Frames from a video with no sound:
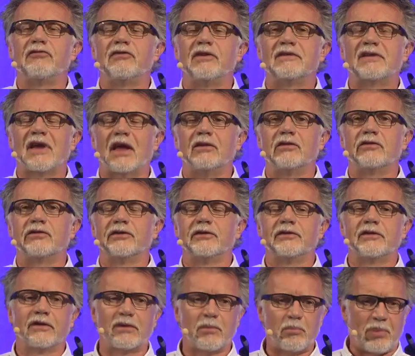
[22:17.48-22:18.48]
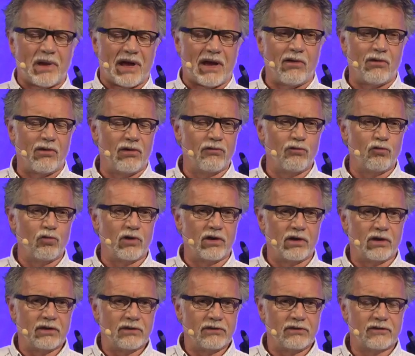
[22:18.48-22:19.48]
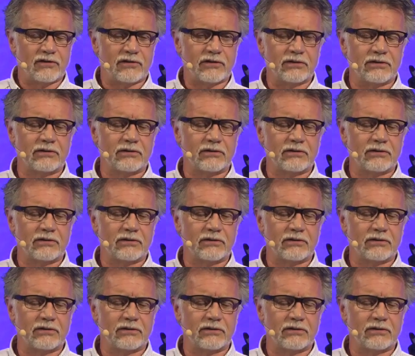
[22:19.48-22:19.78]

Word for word: attention to the power of words